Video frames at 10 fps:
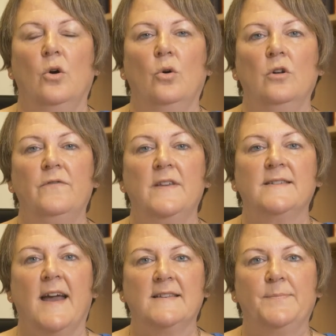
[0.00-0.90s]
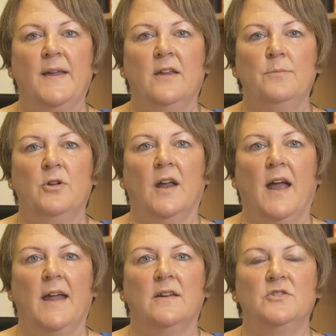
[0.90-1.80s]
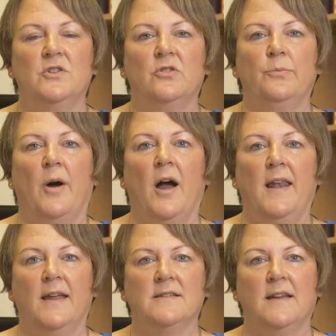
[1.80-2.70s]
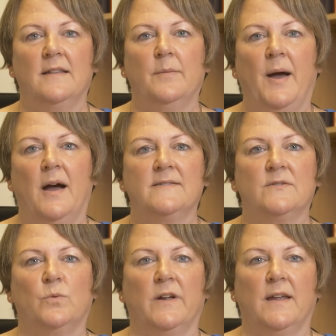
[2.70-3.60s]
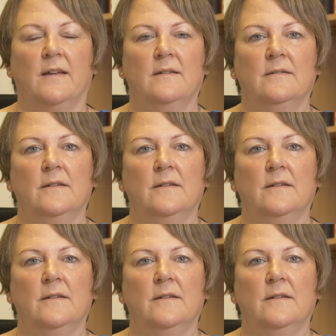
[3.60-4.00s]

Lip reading: All of this has been communicated to you by letter in the past week.